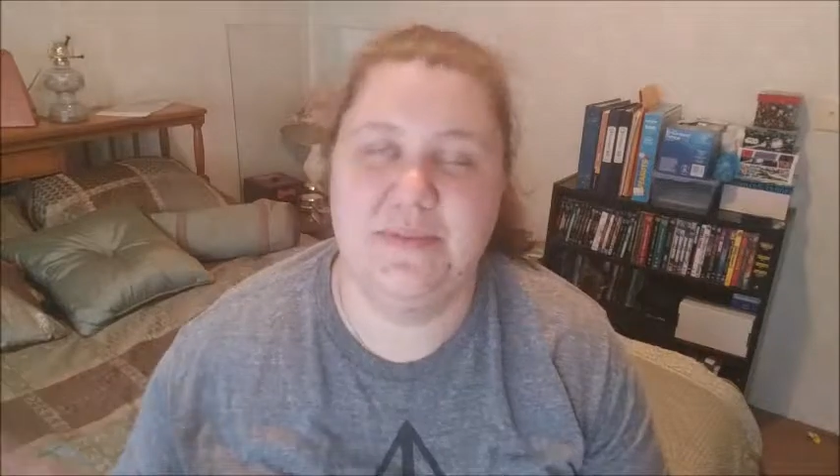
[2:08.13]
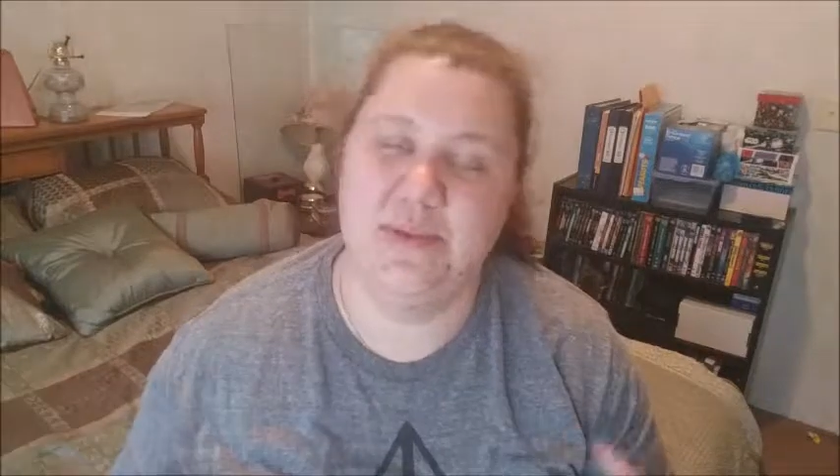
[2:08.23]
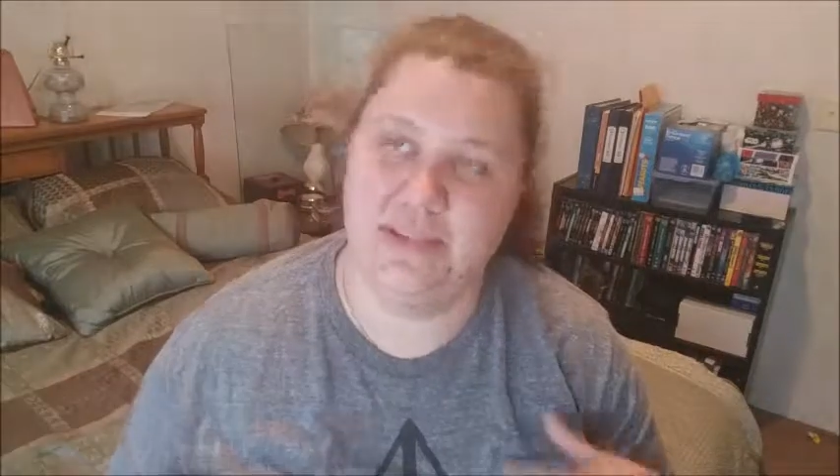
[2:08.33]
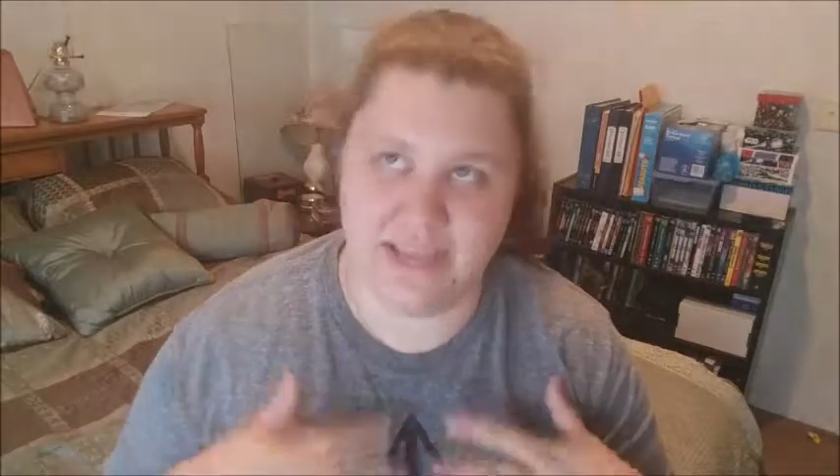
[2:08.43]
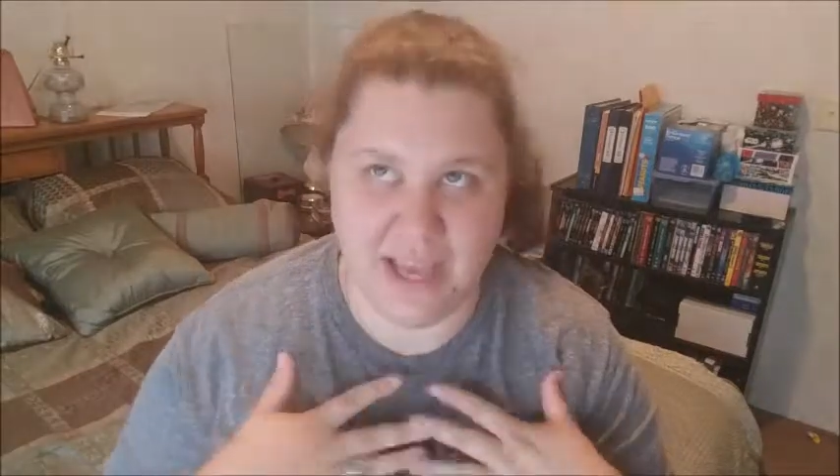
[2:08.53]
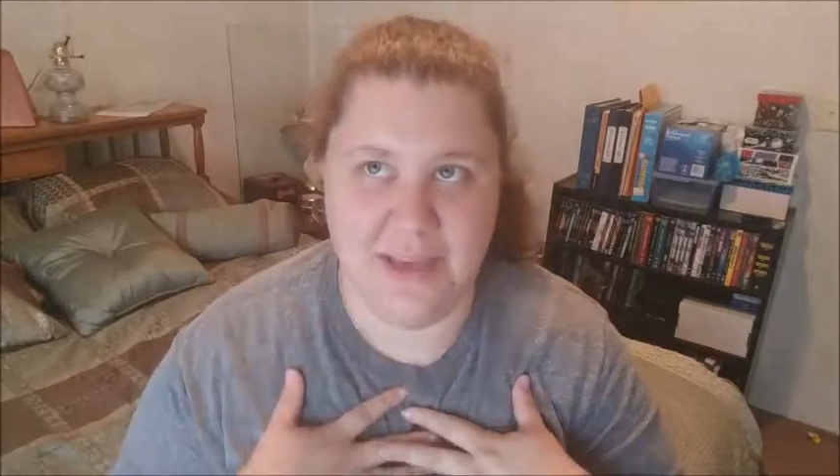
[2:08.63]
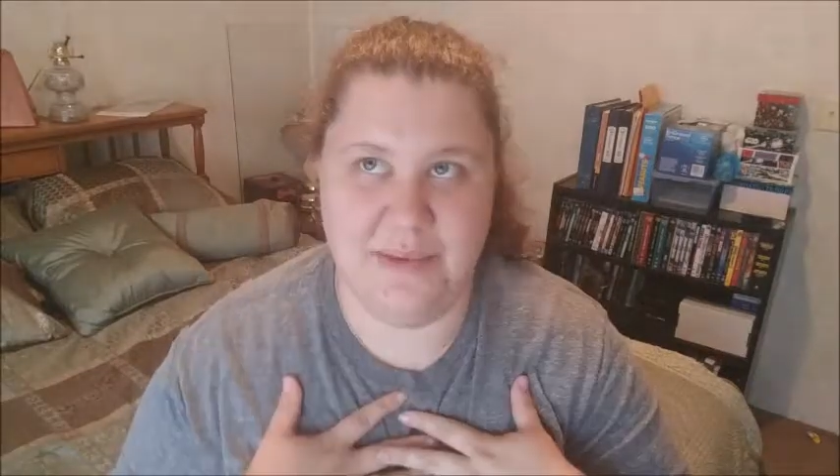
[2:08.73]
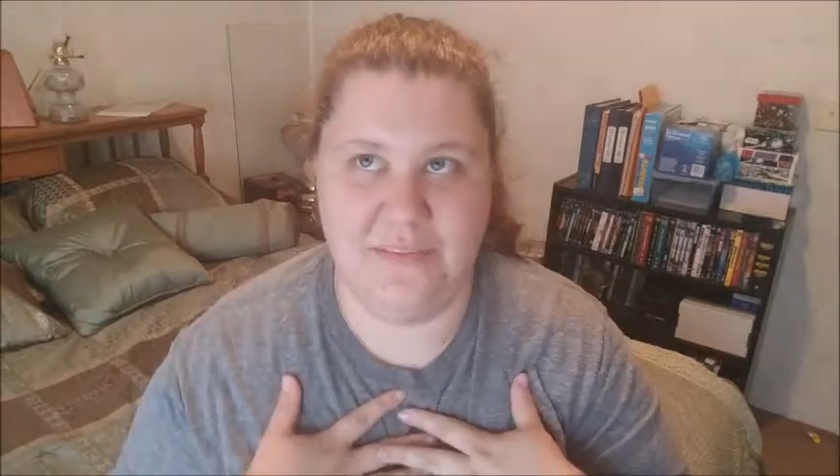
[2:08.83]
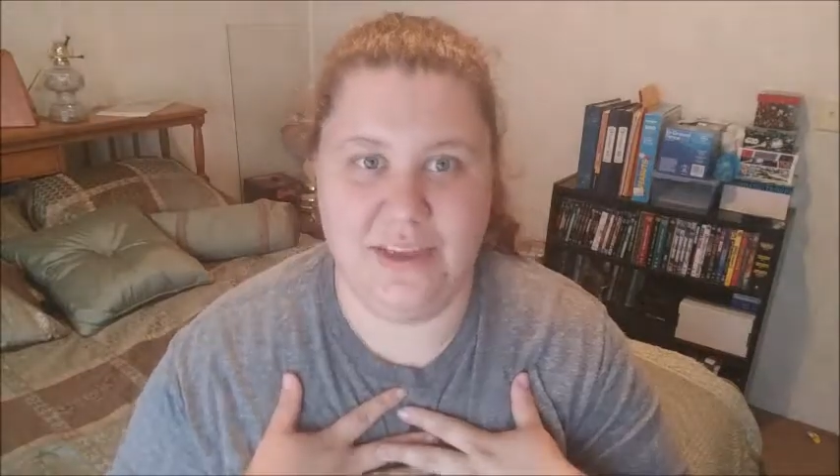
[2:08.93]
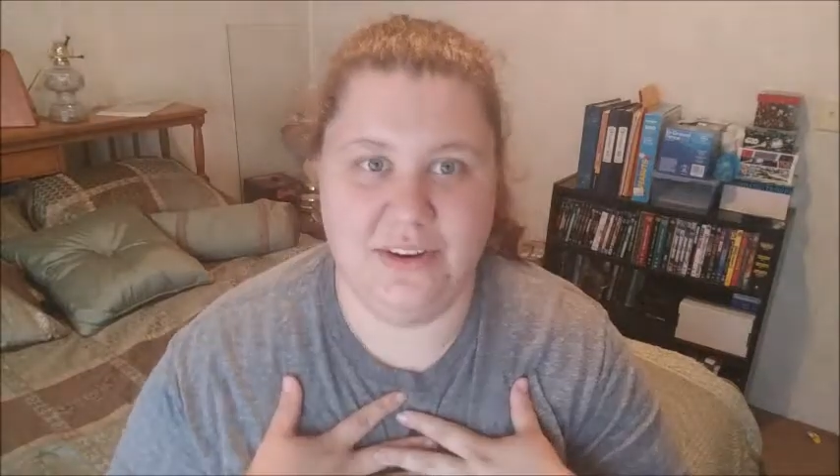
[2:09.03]
because I am a
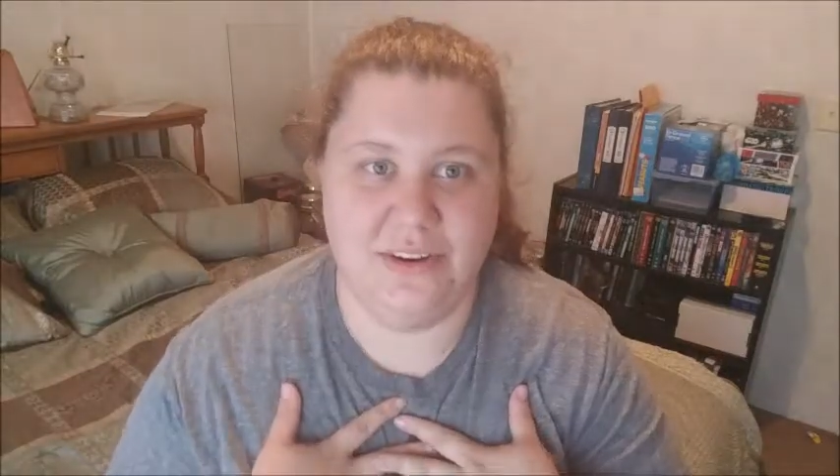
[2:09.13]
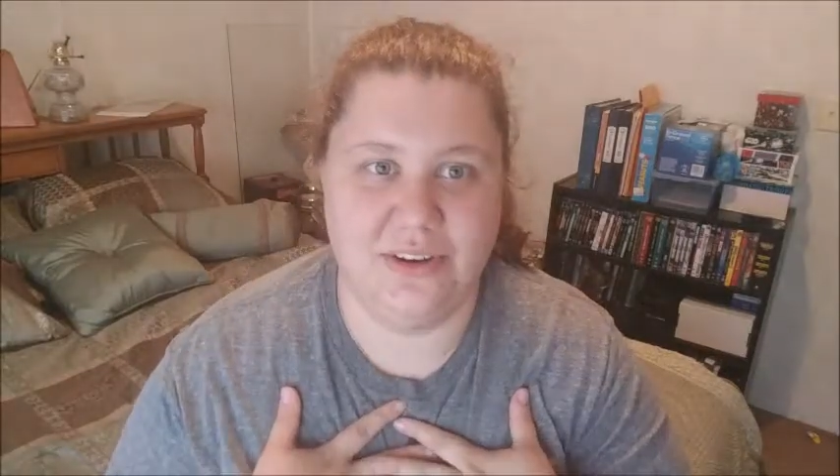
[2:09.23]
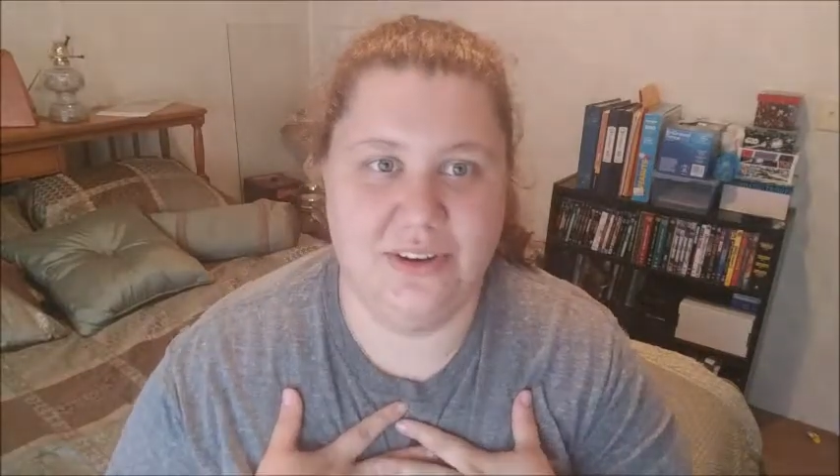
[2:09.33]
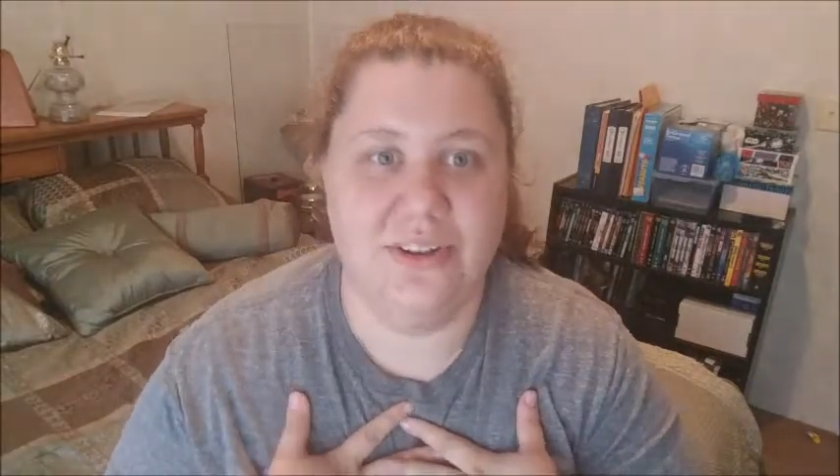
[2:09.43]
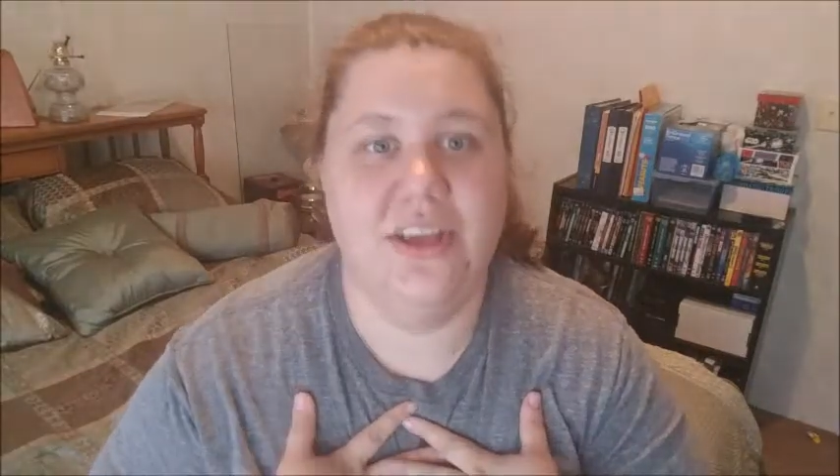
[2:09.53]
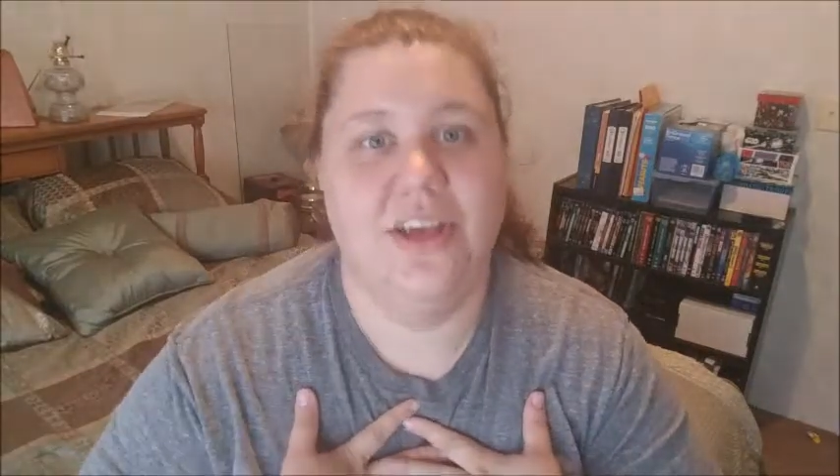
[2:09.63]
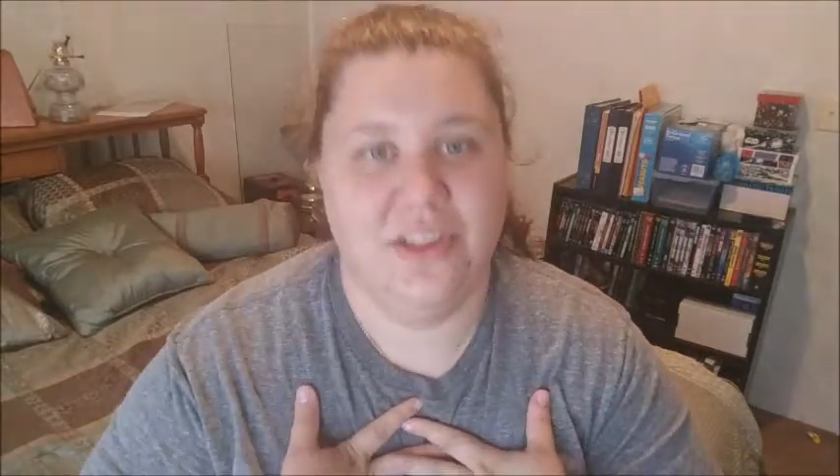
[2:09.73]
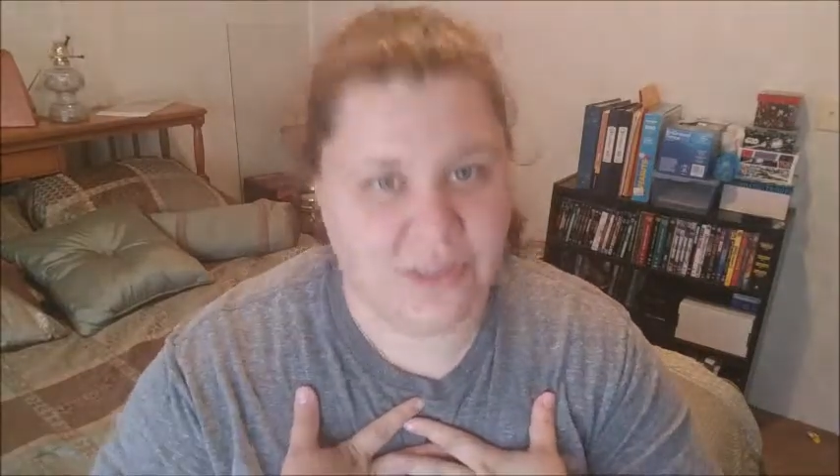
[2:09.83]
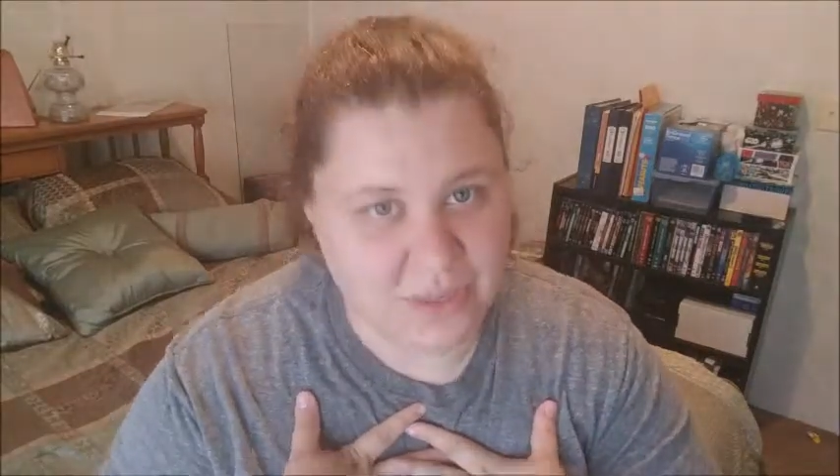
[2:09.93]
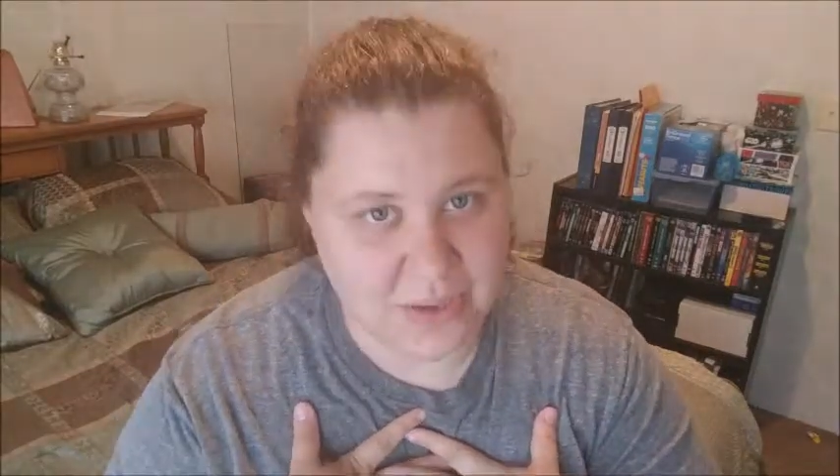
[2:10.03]
fangirl
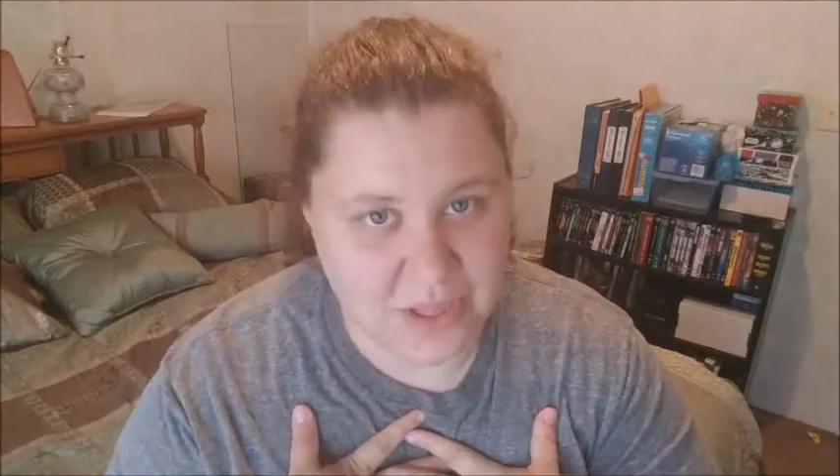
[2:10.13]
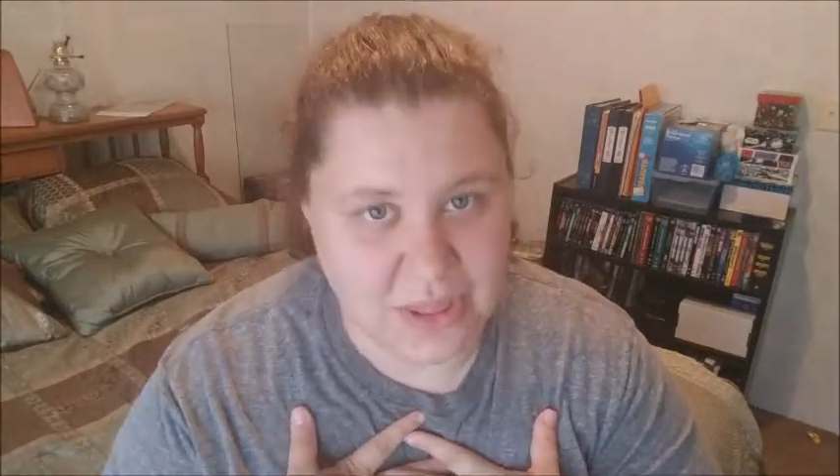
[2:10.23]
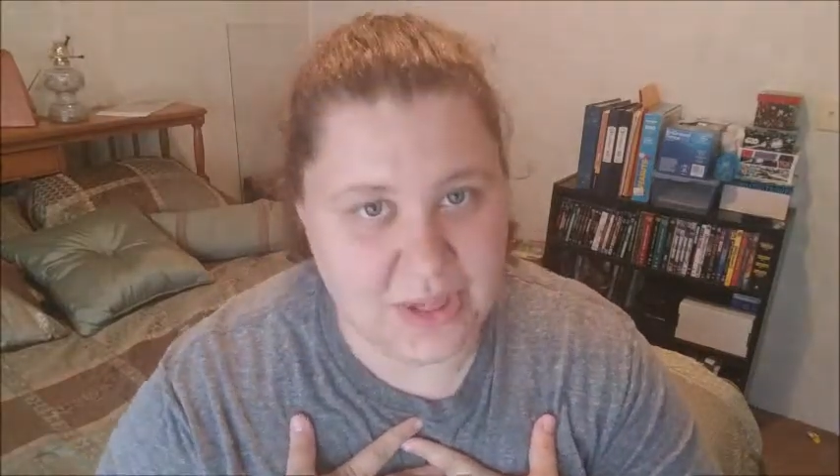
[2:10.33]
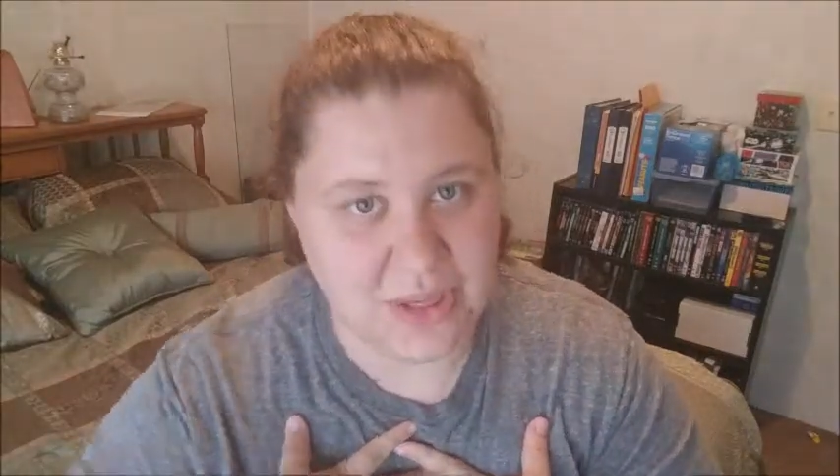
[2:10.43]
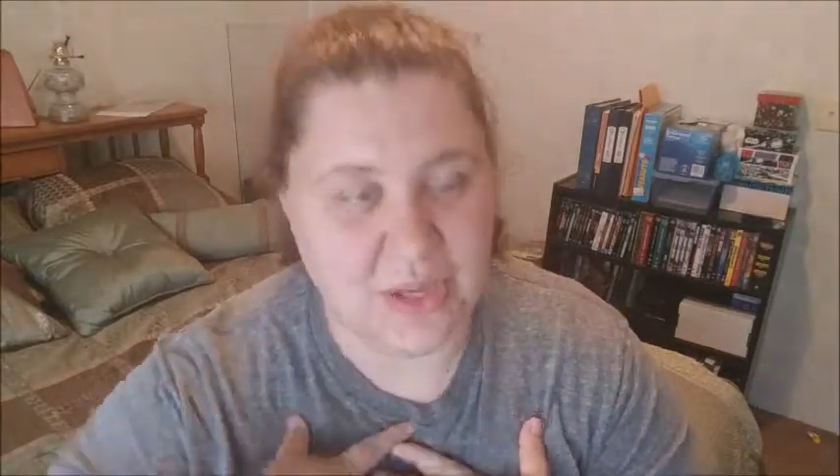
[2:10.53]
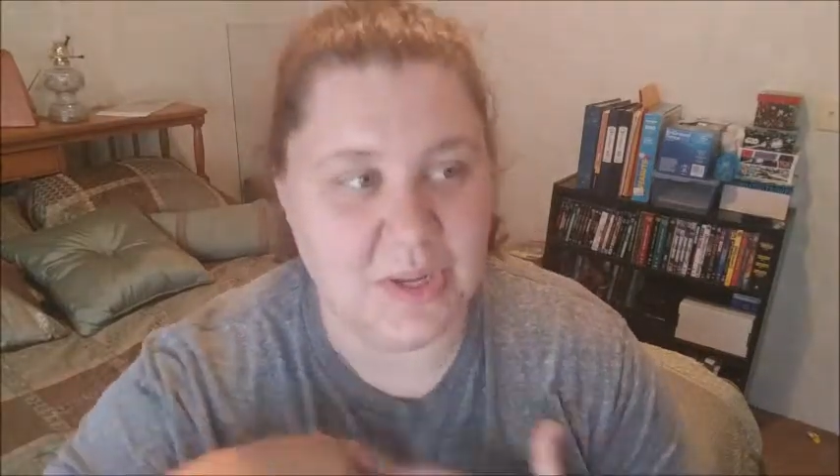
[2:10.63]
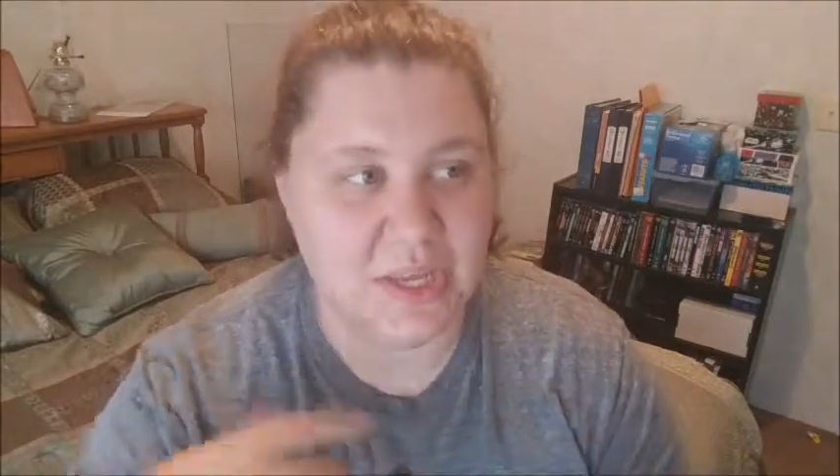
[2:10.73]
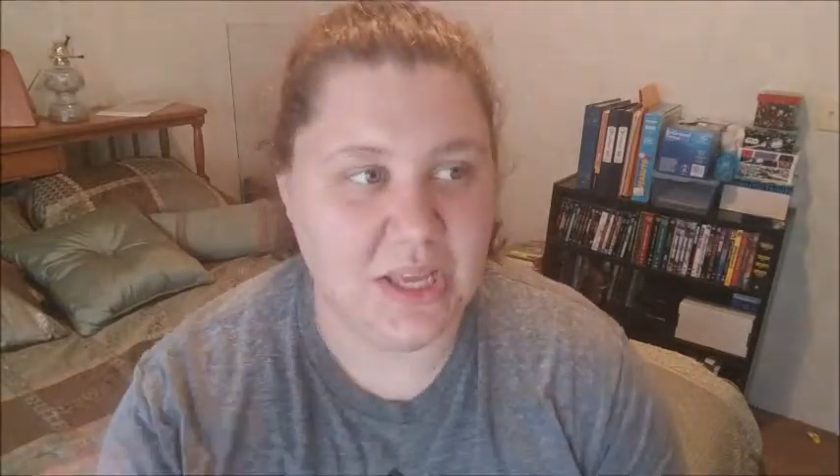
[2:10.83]
through and through.